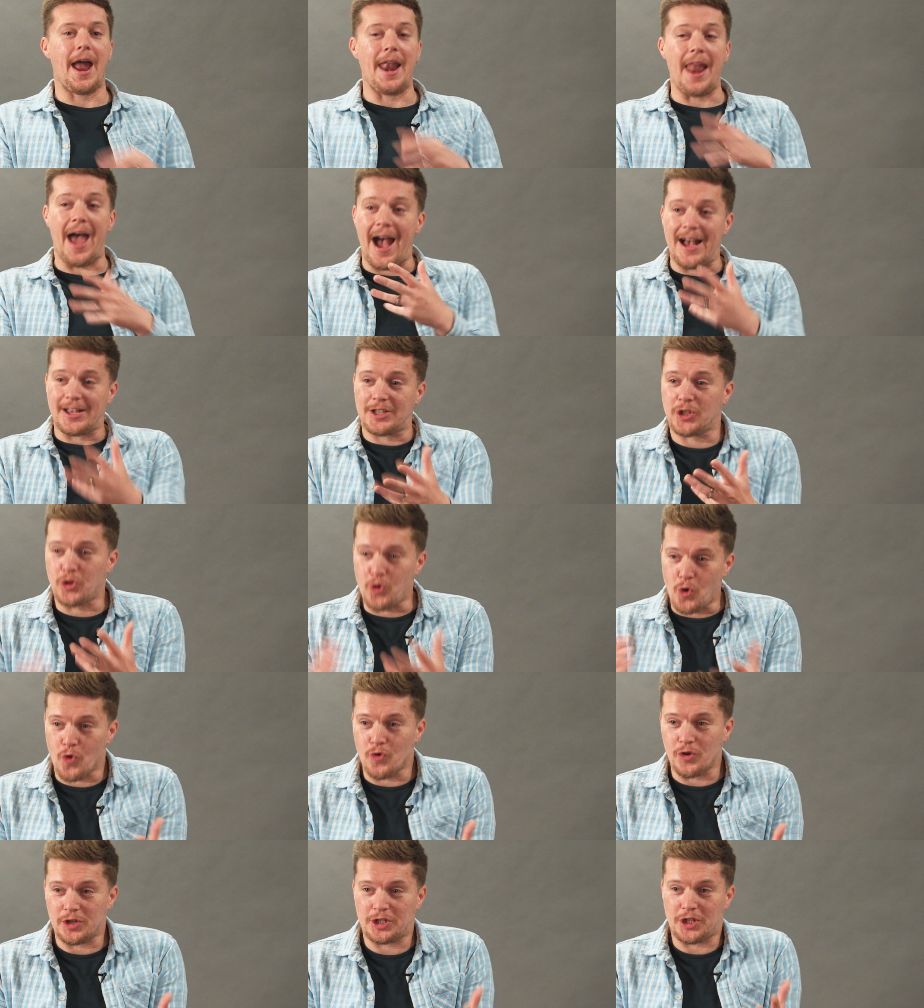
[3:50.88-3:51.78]
And as
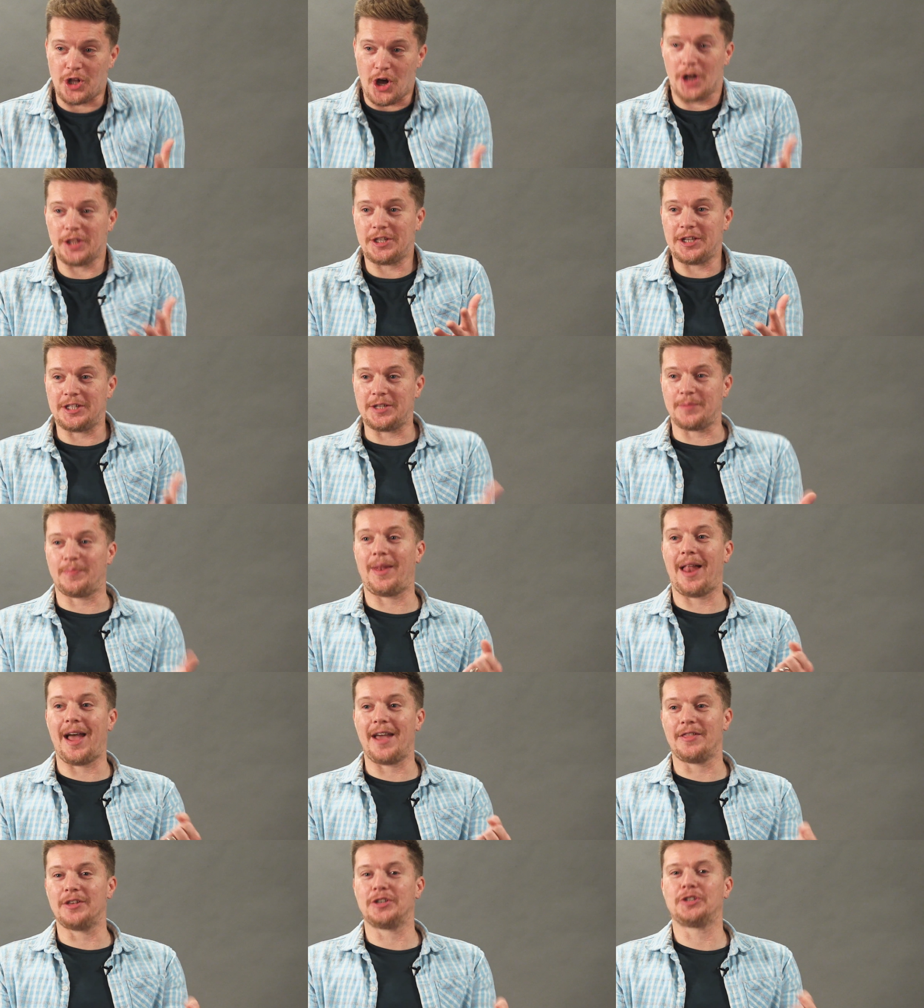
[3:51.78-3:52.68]
Laura started to
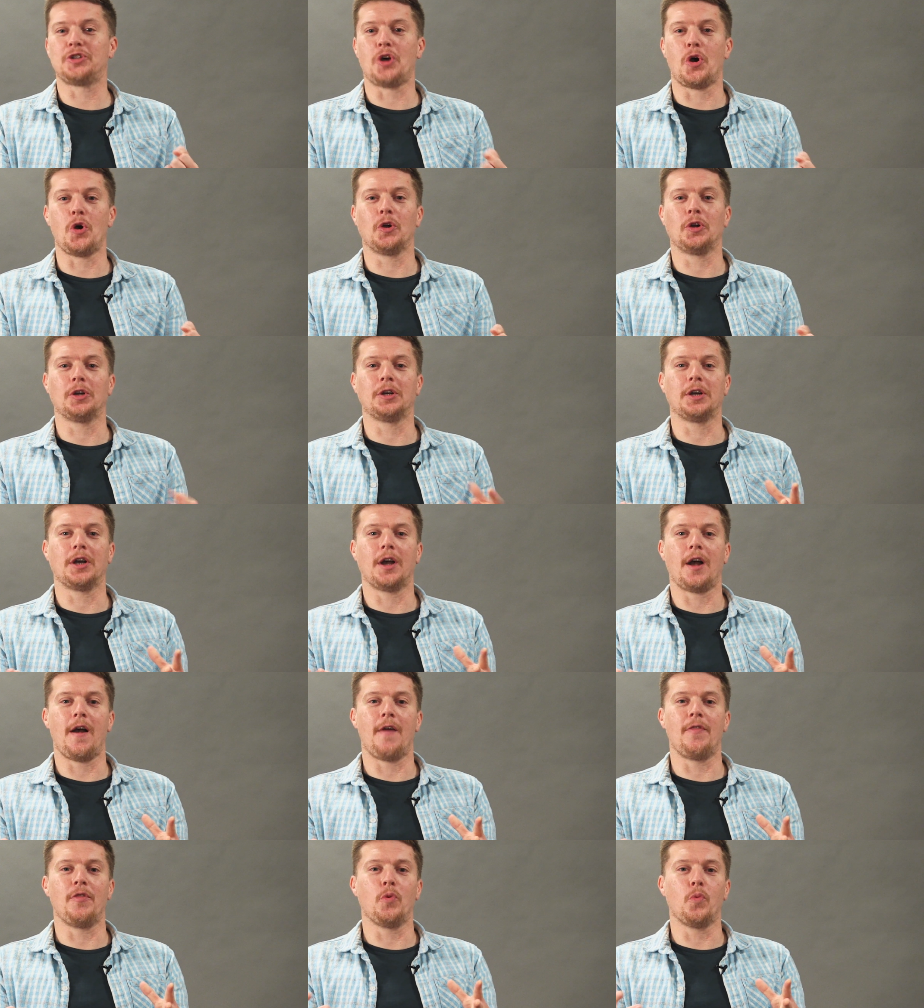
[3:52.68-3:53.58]
play the song
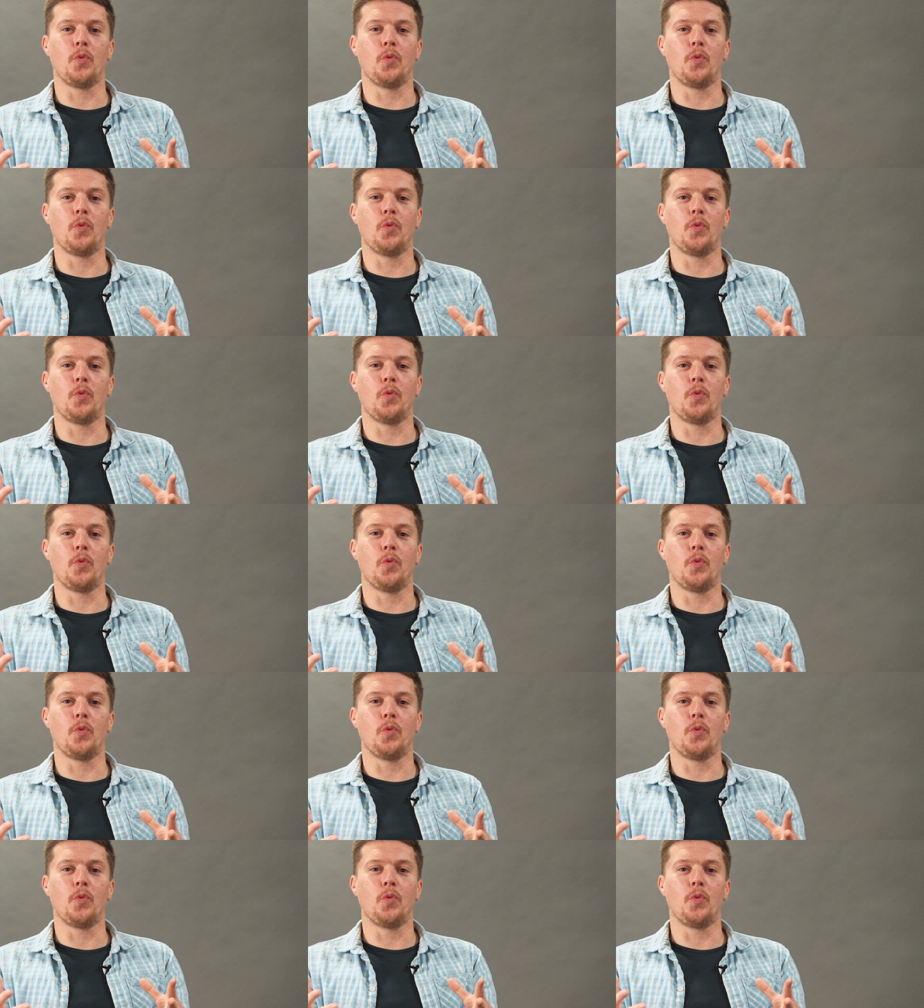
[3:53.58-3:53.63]
and the